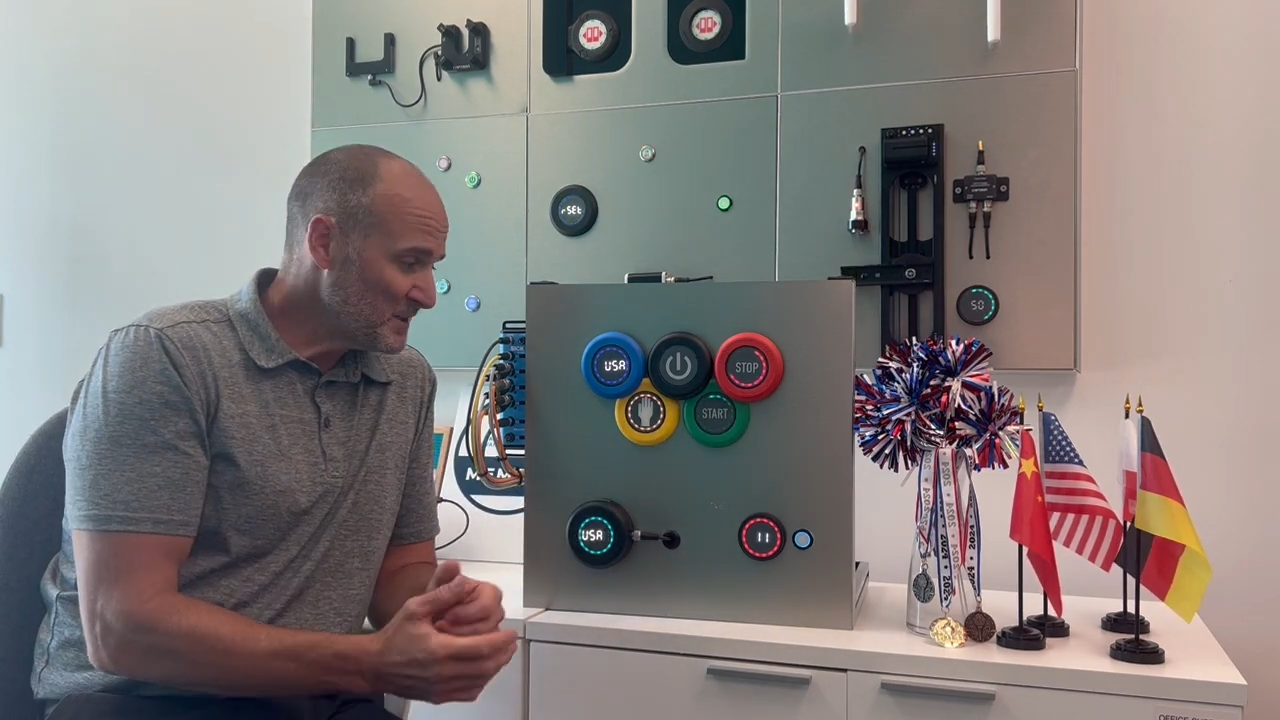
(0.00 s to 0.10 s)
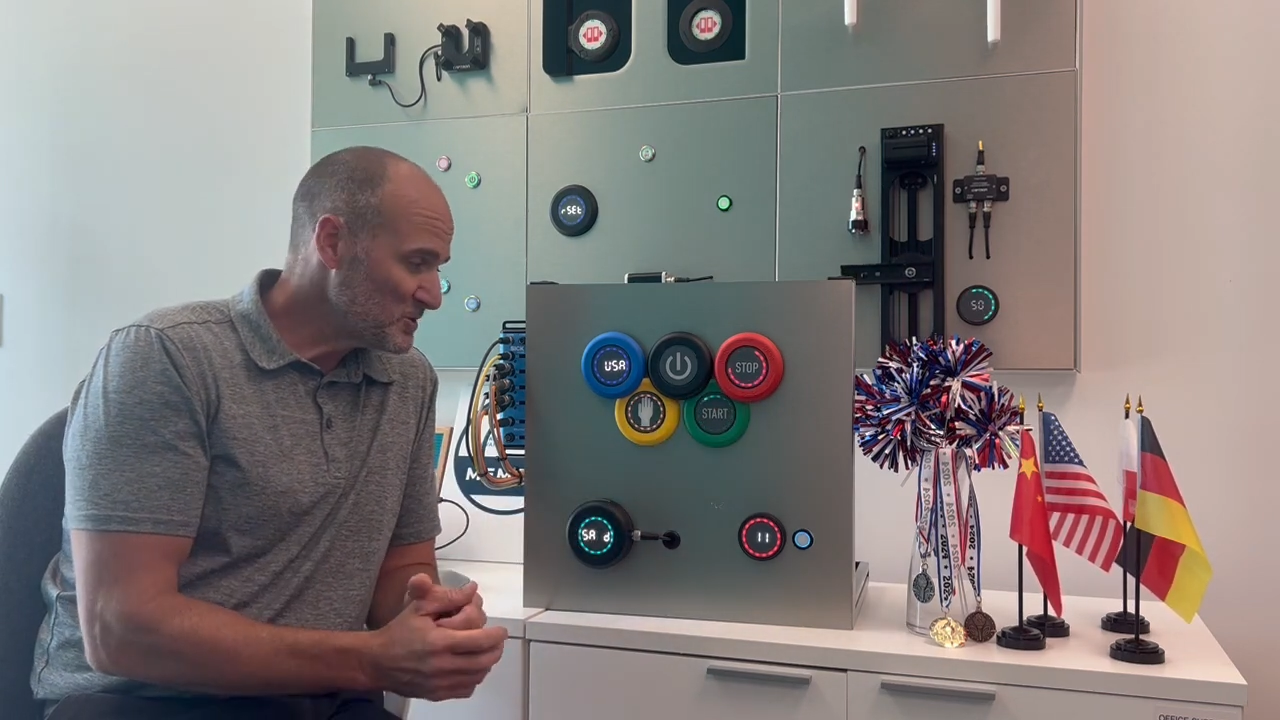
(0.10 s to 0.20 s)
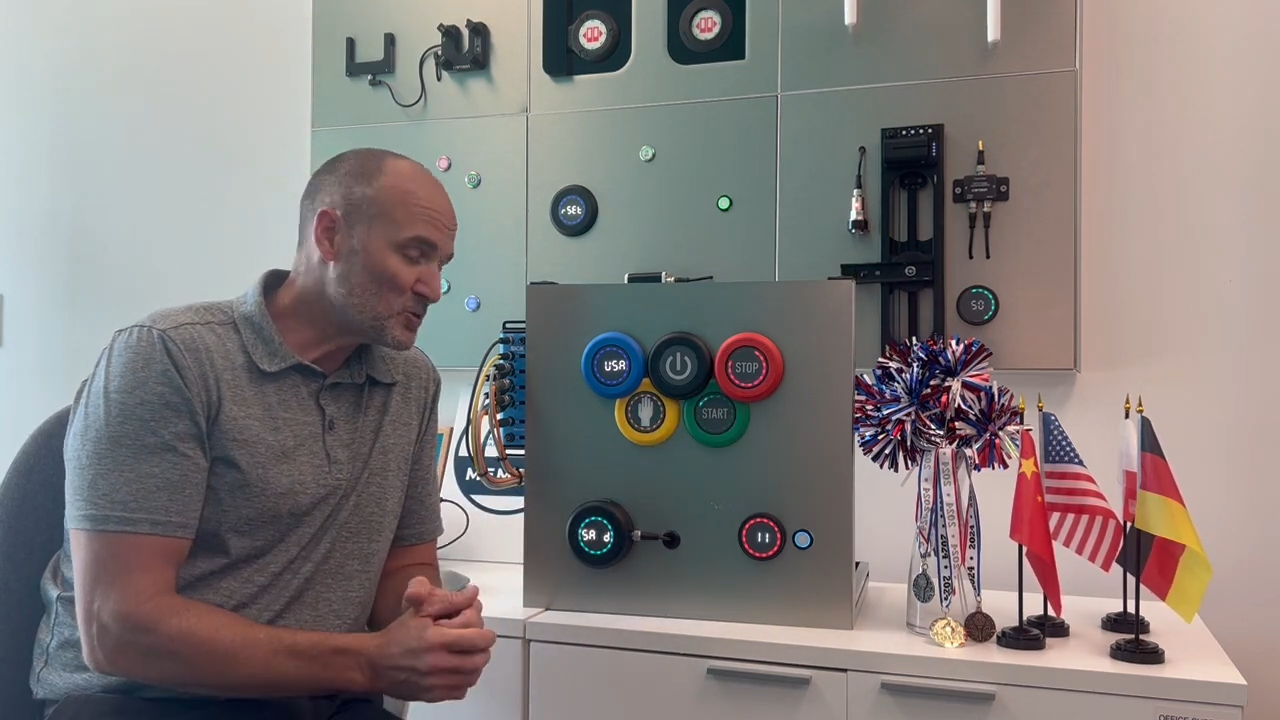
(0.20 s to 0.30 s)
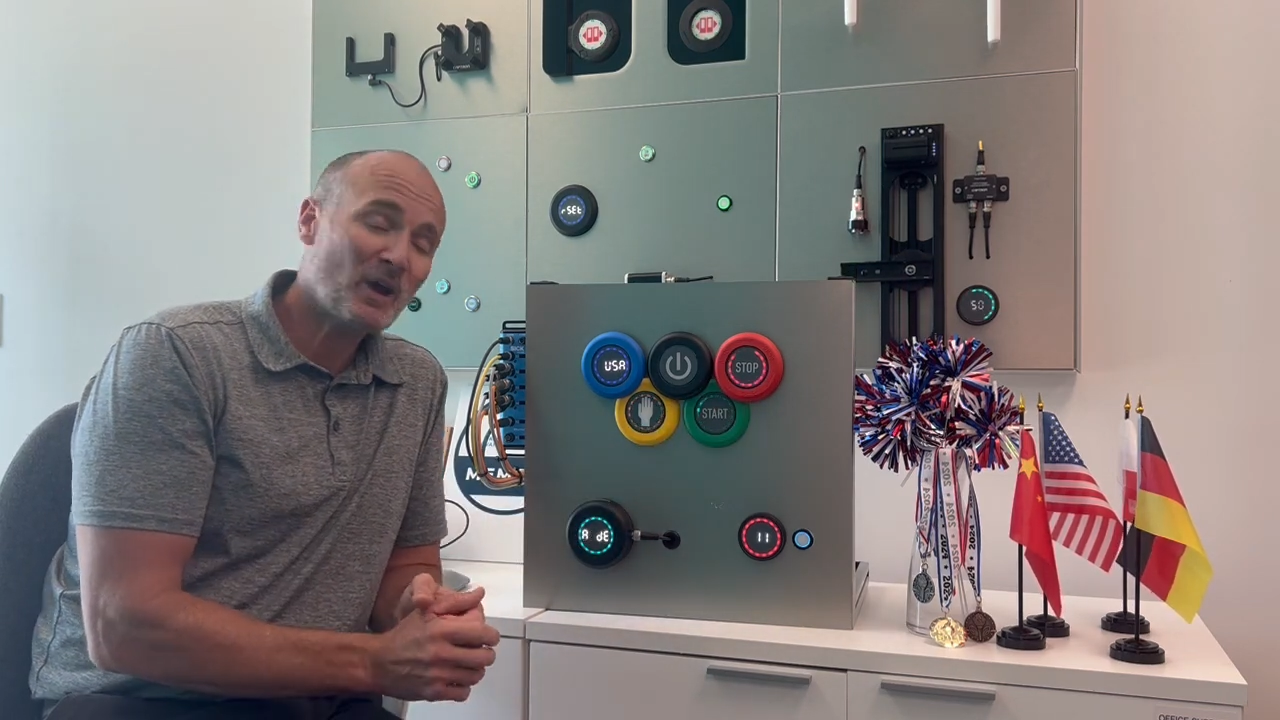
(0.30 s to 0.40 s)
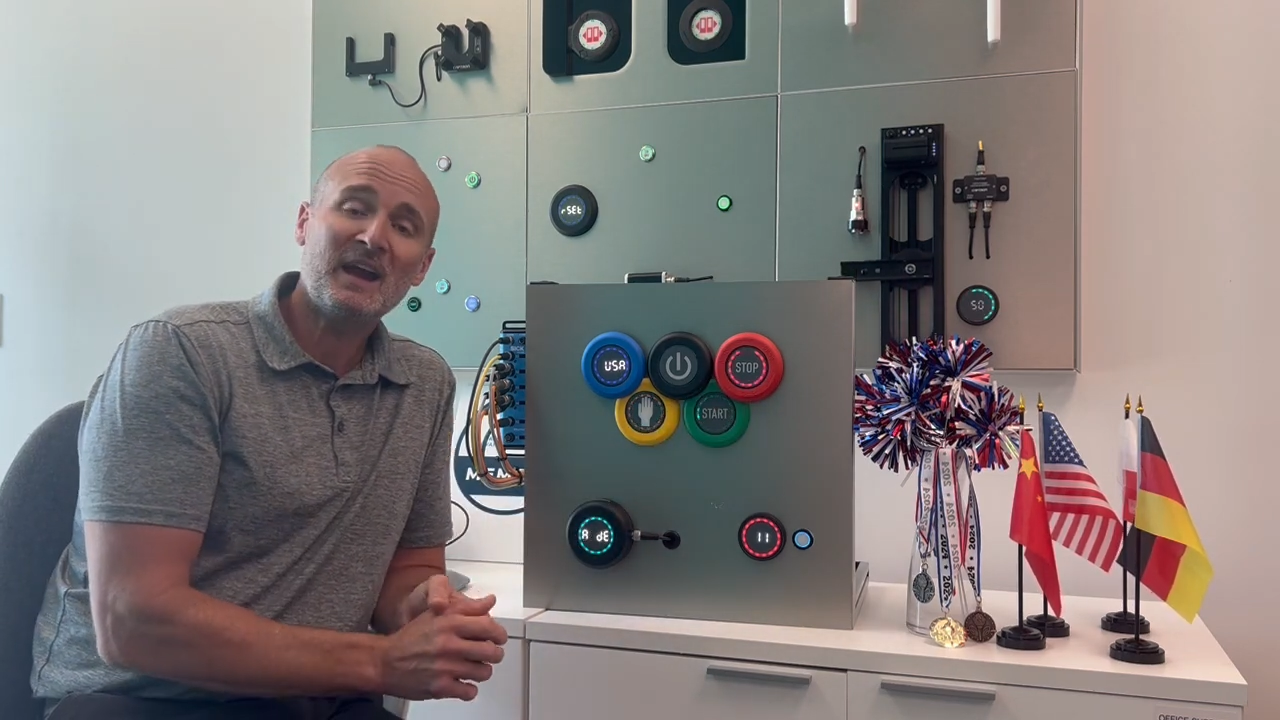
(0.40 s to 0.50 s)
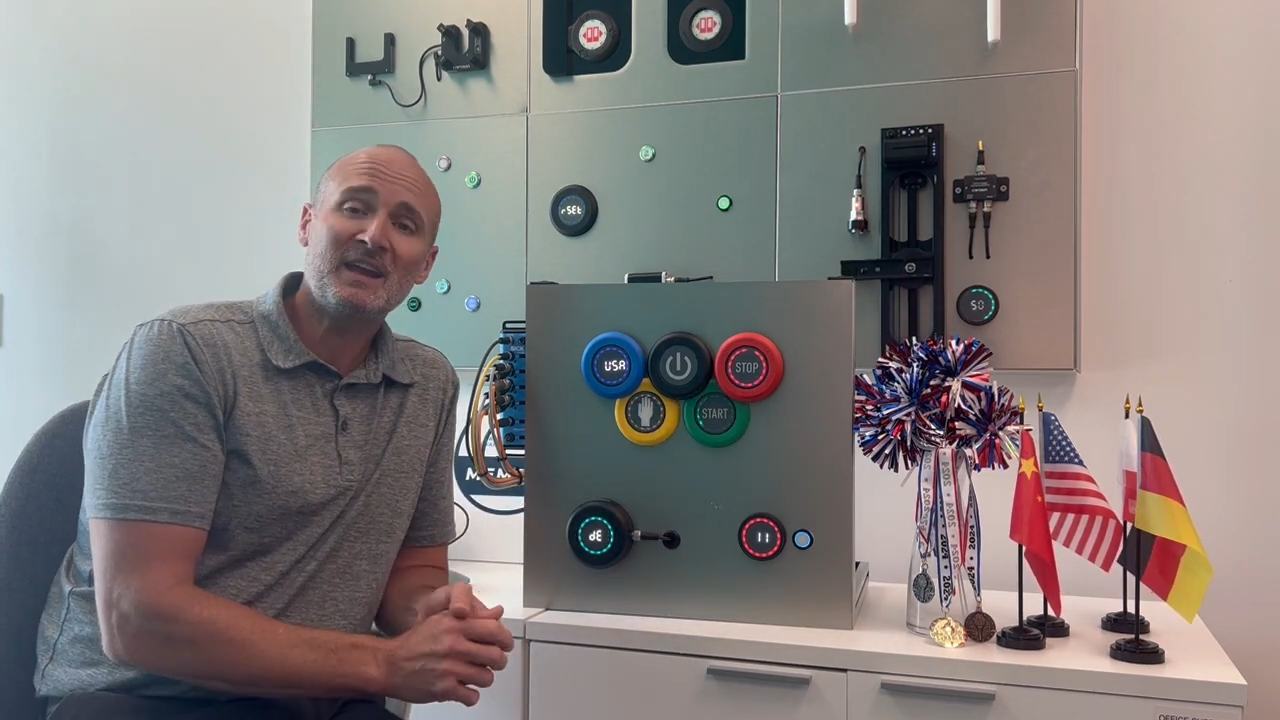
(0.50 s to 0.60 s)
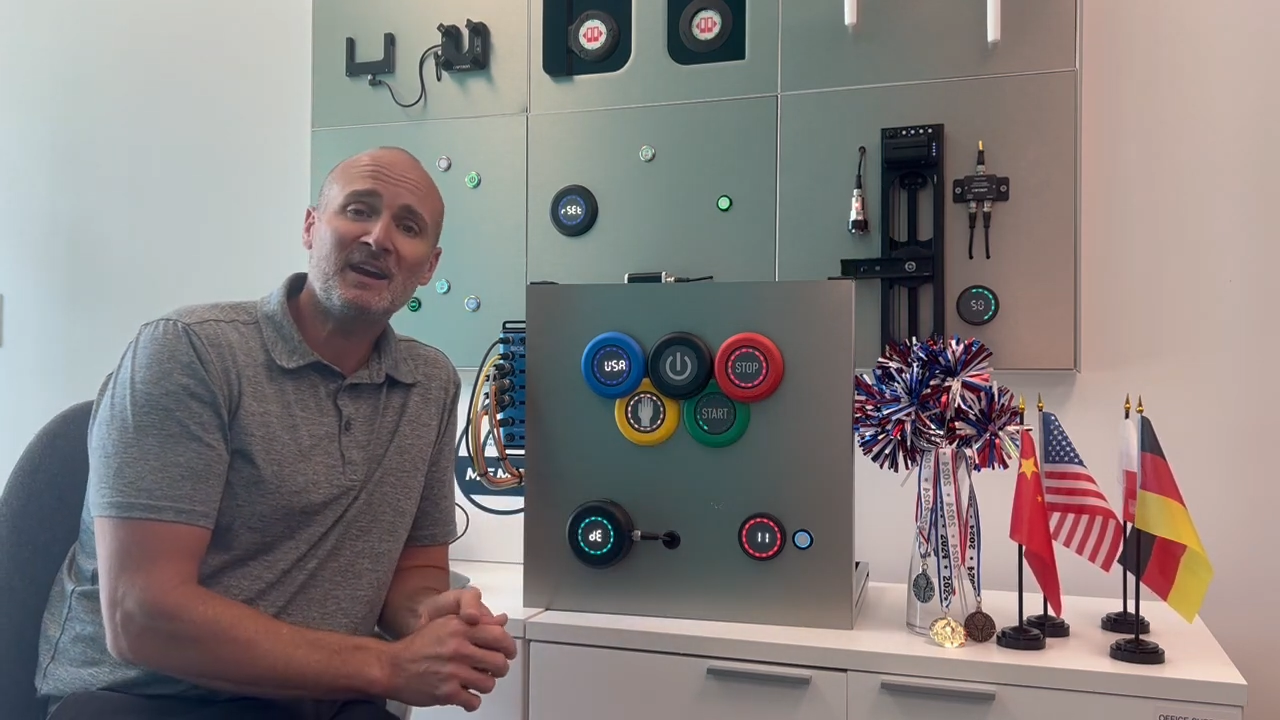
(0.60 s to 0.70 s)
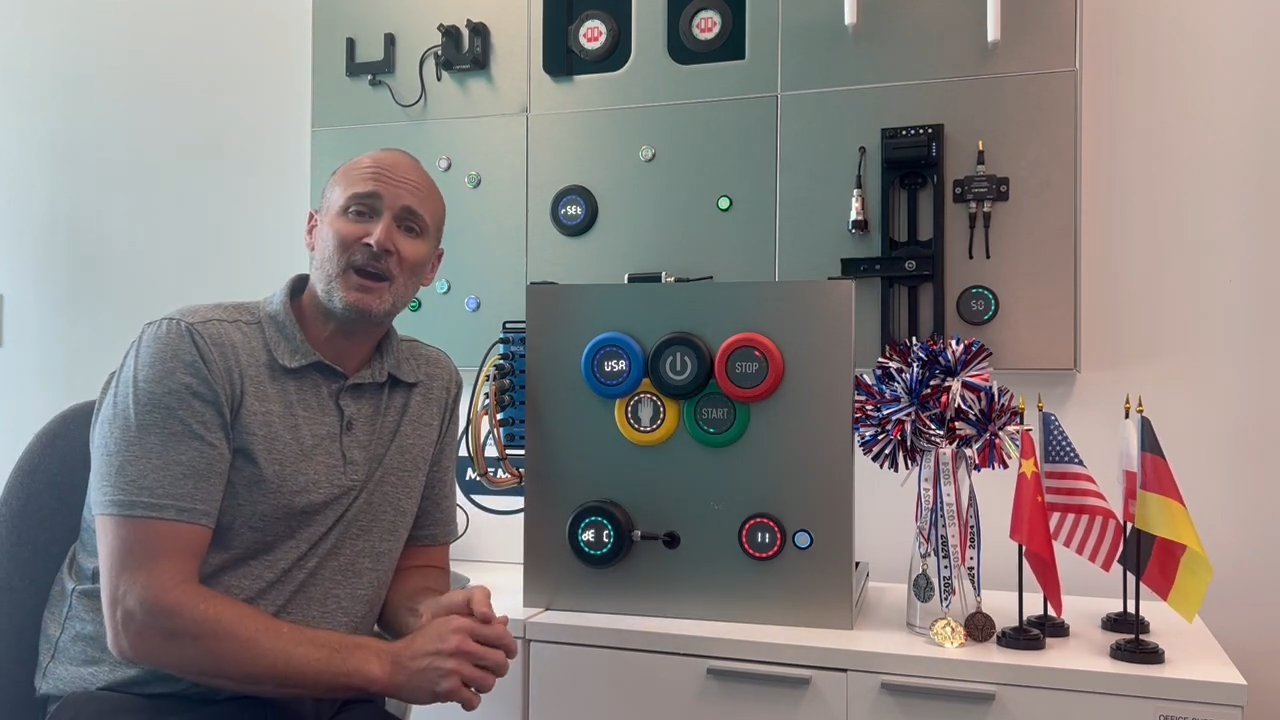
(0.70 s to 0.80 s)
tracking